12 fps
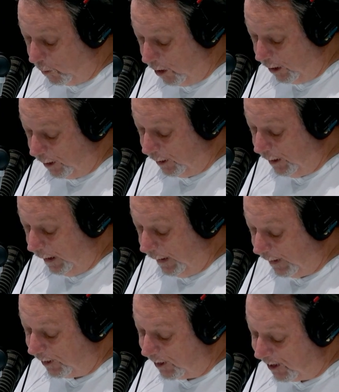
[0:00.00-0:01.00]
word
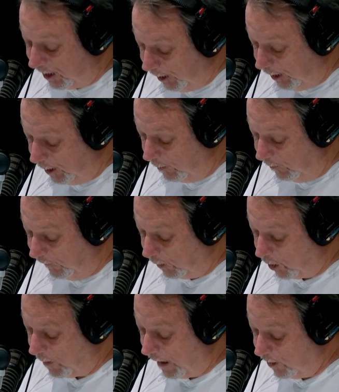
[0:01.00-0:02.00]
is a synonym for
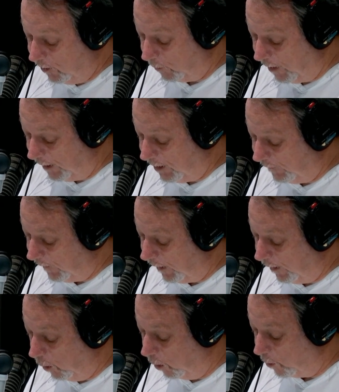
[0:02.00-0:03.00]
crash, rectify, or